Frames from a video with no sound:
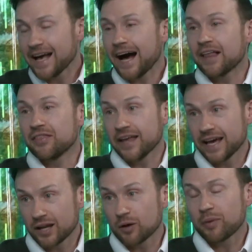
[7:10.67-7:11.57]
And
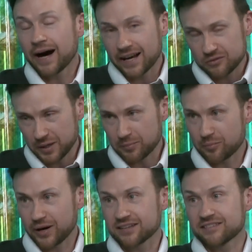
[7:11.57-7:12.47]
then past paper
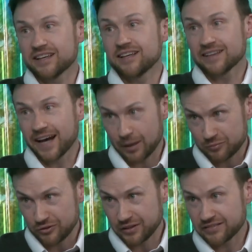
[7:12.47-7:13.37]
practice is
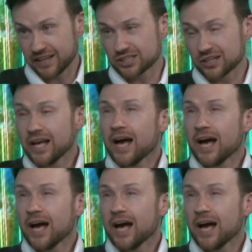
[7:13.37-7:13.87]
absolutely essential,